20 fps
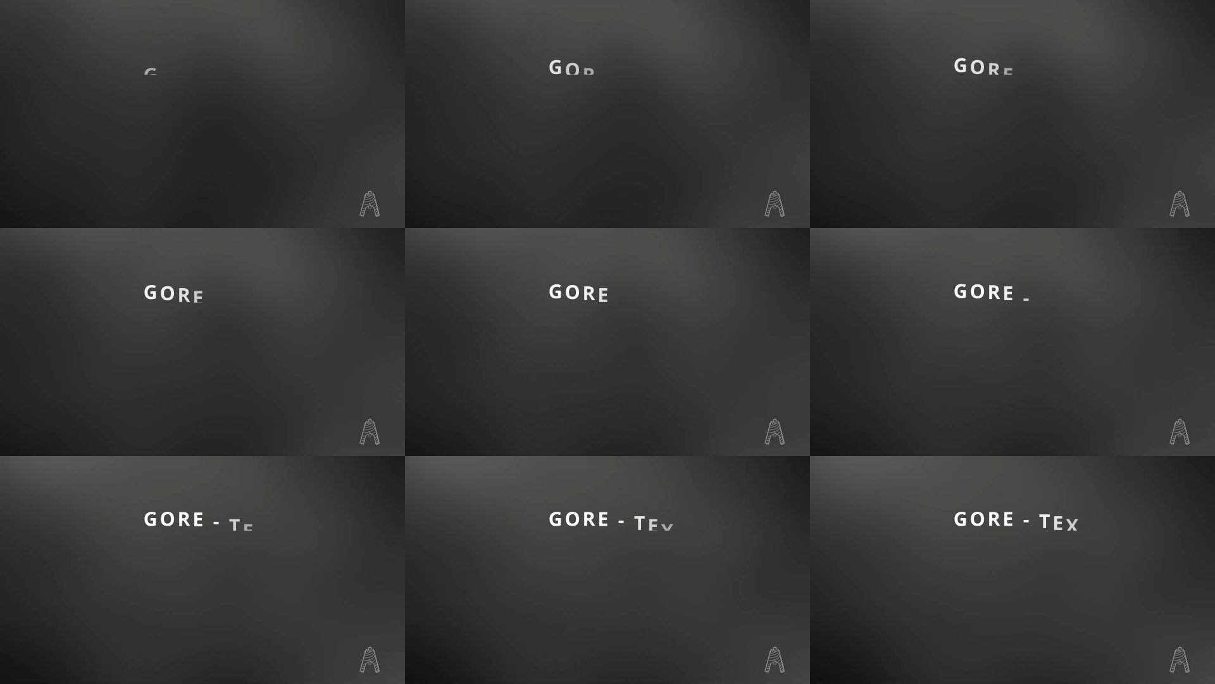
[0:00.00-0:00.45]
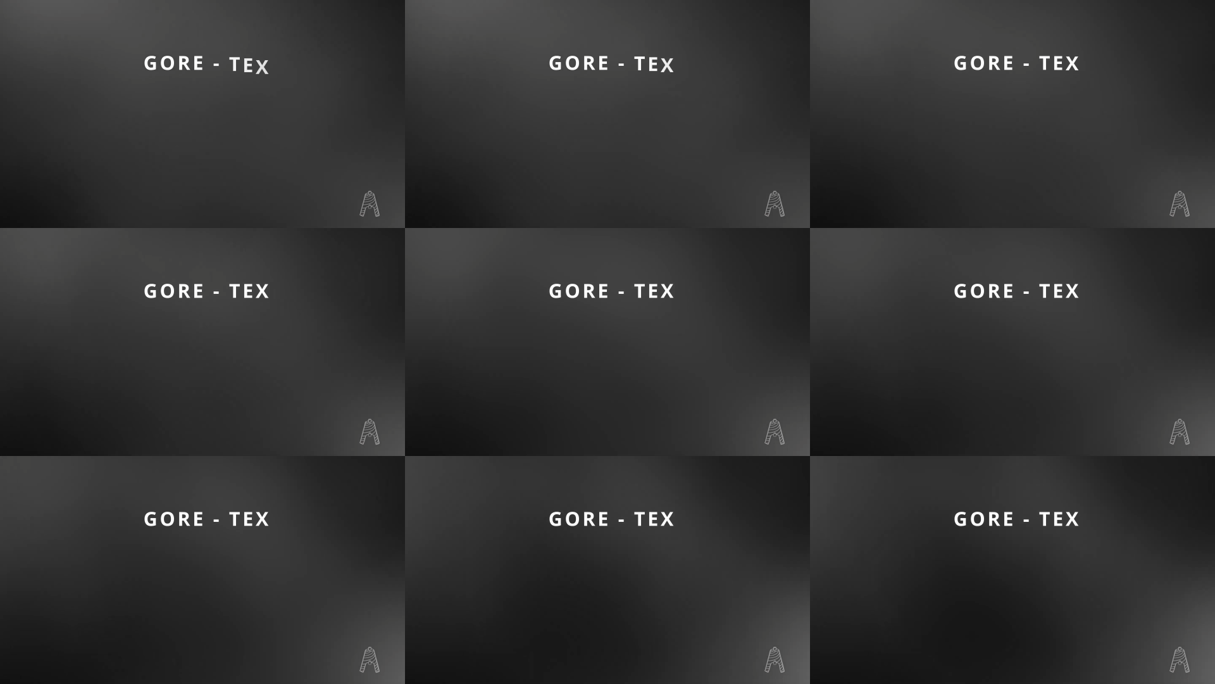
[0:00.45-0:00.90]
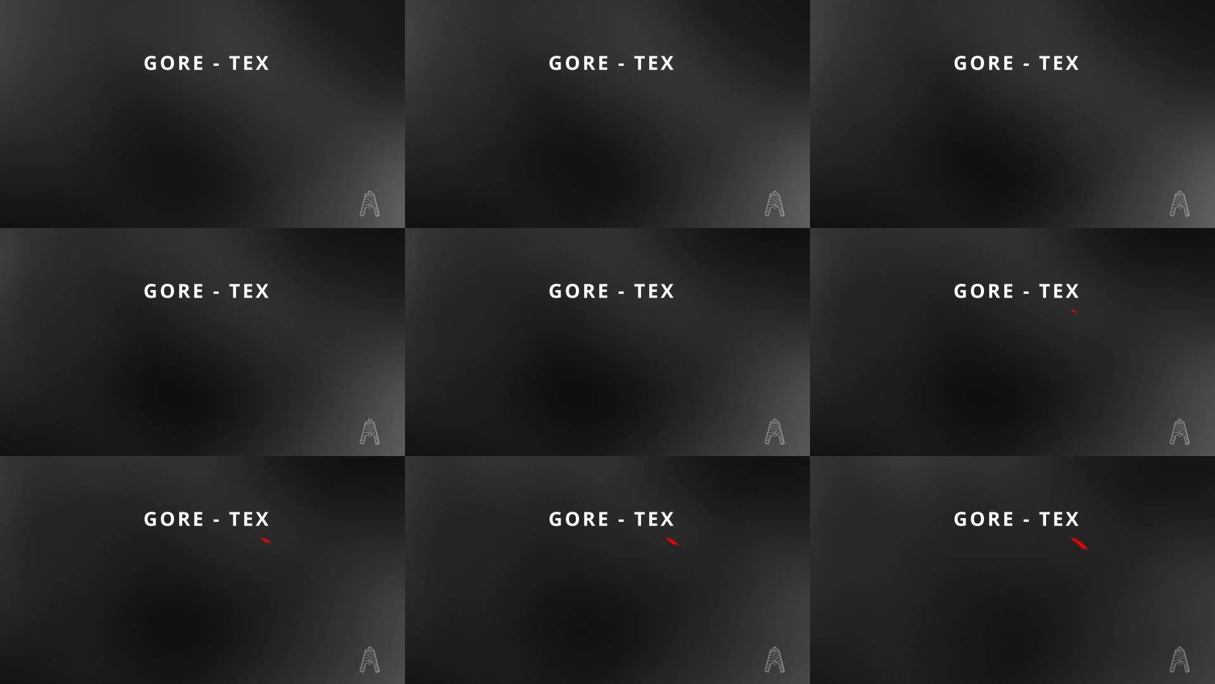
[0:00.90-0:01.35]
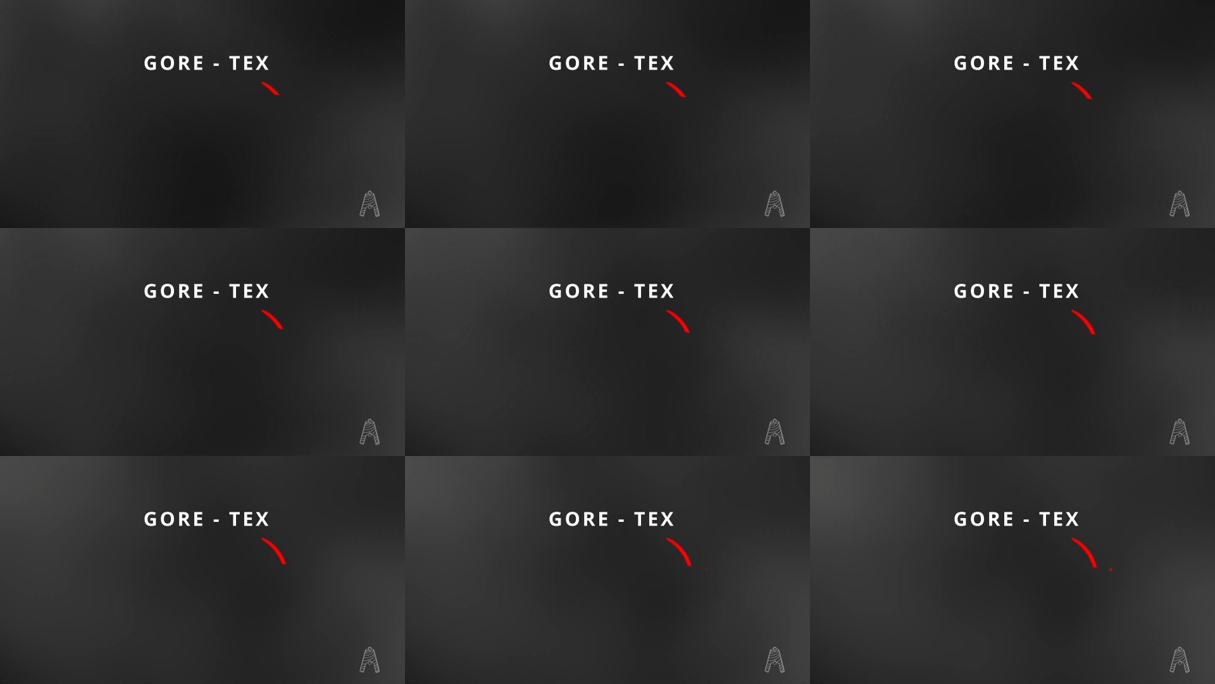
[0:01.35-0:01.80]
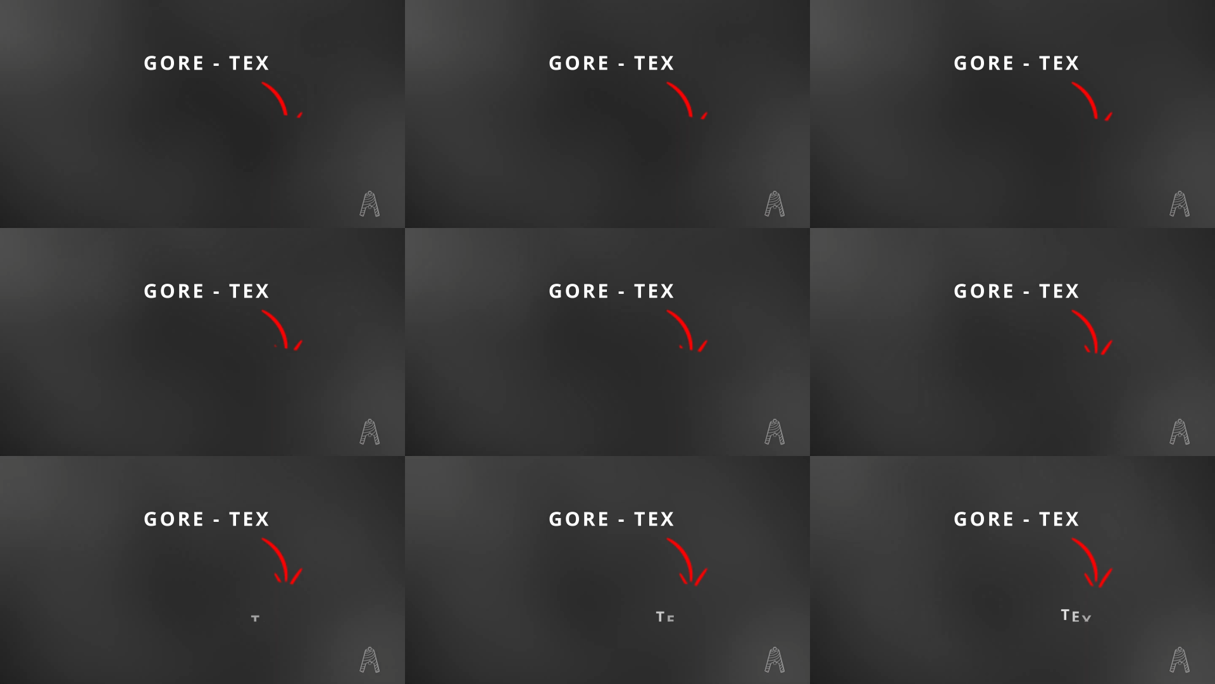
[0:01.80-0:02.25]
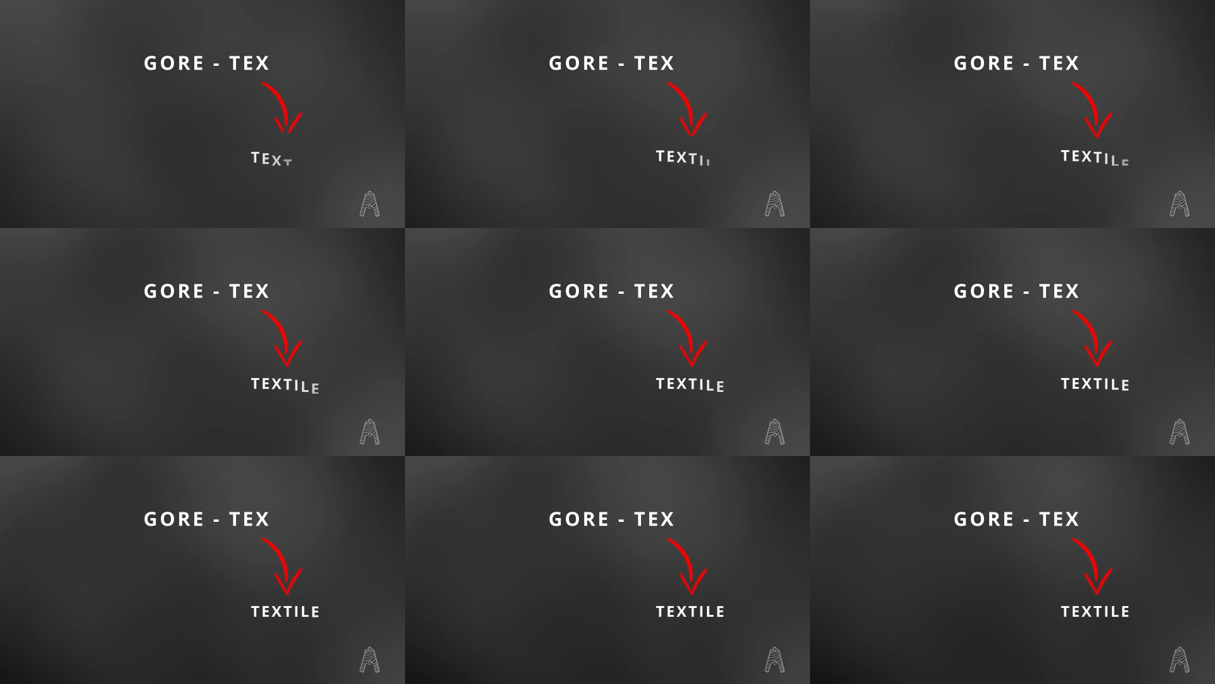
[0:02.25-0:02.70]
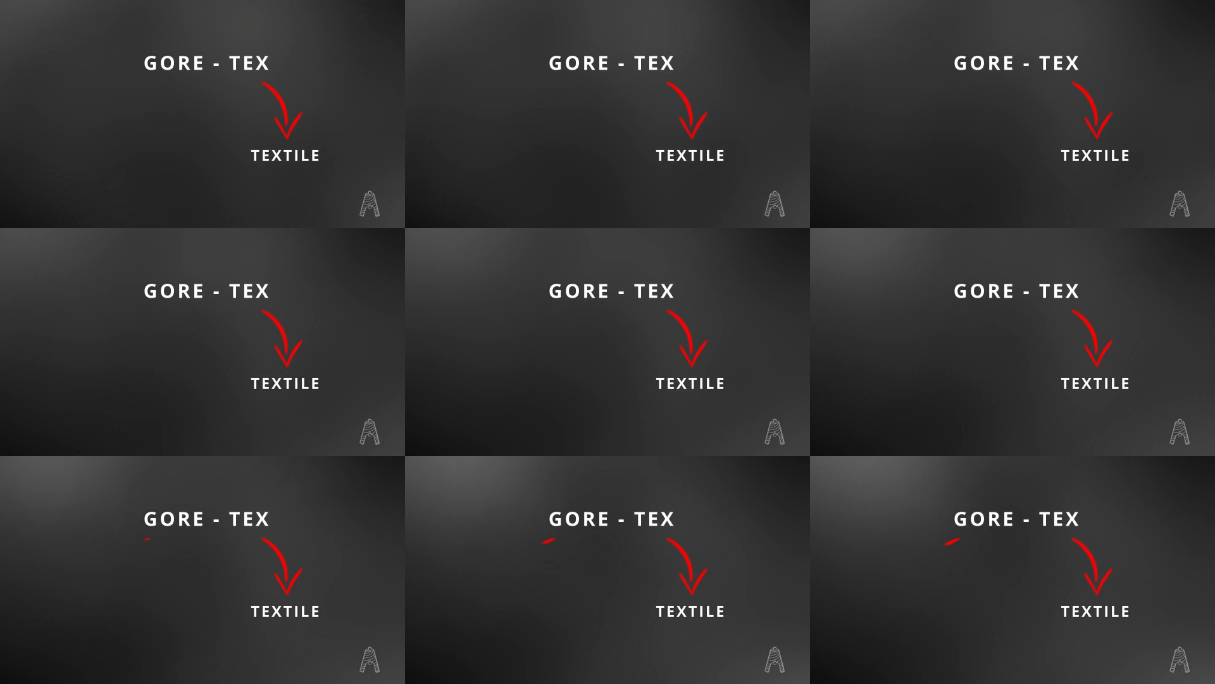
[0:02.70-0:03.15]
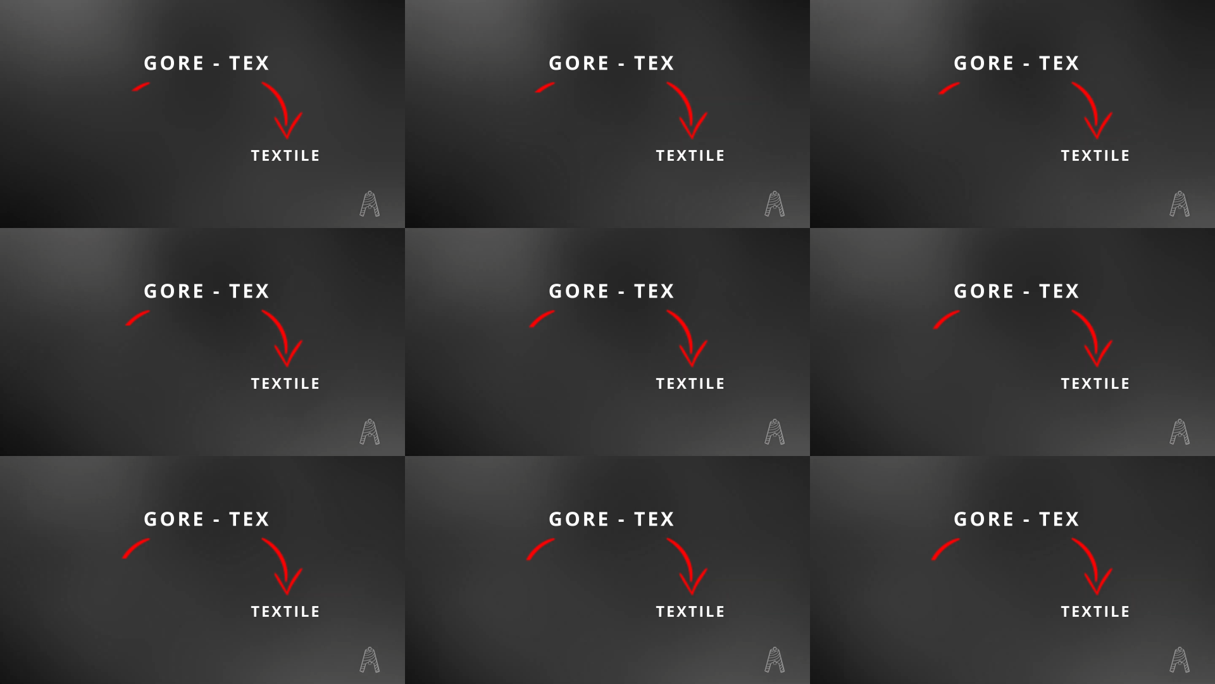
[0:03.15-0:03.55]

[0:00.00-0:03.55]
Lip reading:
[unreadable: no face in view]